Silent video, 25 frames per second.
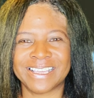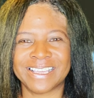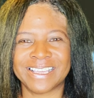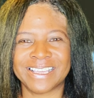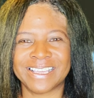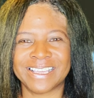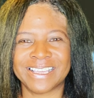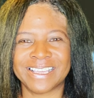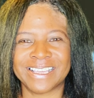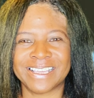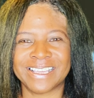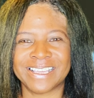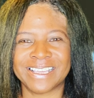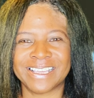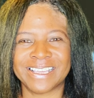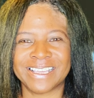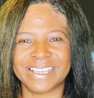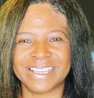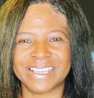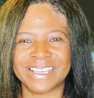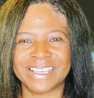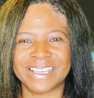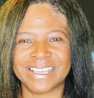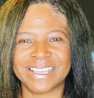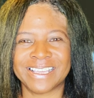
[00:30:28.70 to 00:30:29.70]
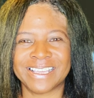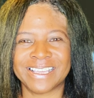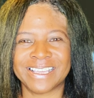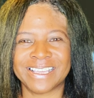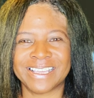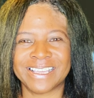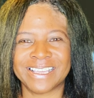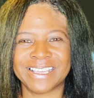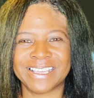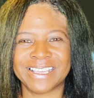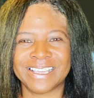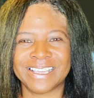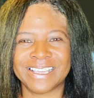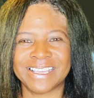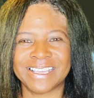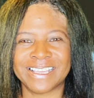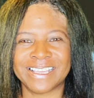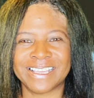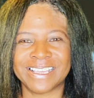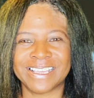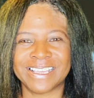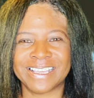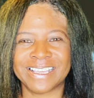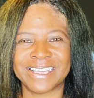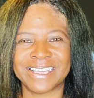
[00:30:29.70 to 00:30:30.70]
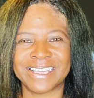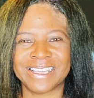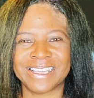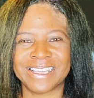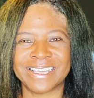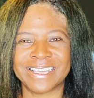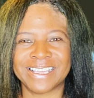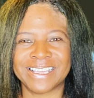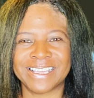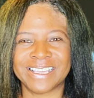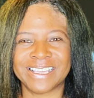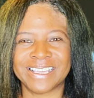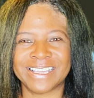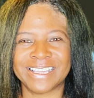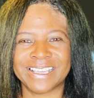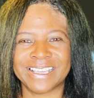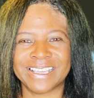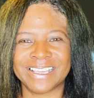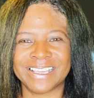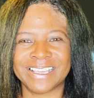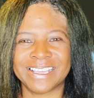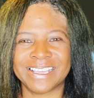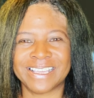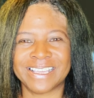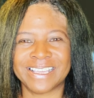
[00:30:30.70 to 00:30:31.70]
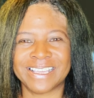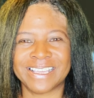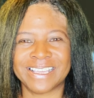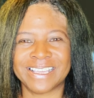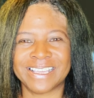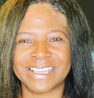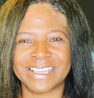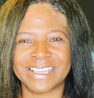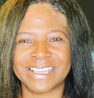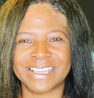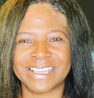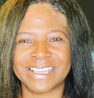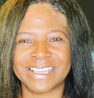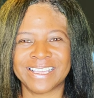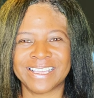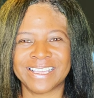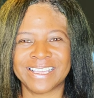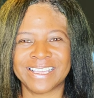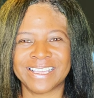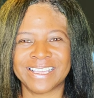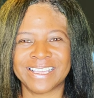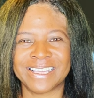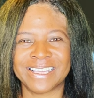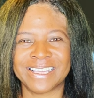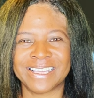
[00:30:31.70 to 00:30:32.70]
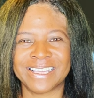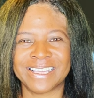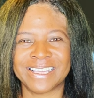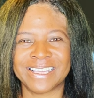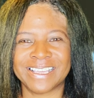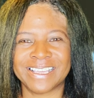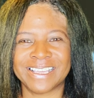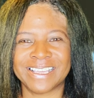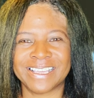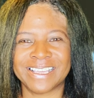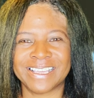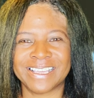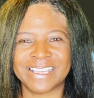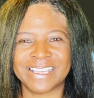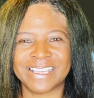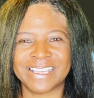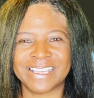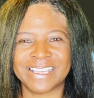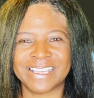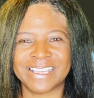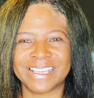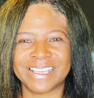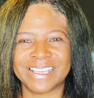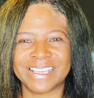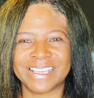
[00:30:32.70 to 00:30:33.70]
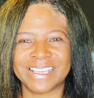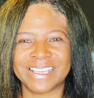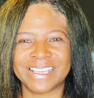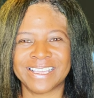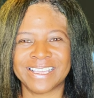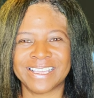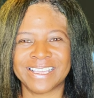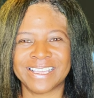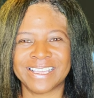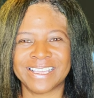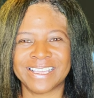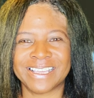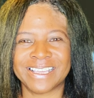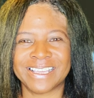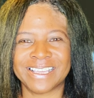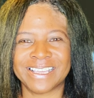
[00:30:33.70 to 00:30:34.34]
This is a still picture; no speech is visible.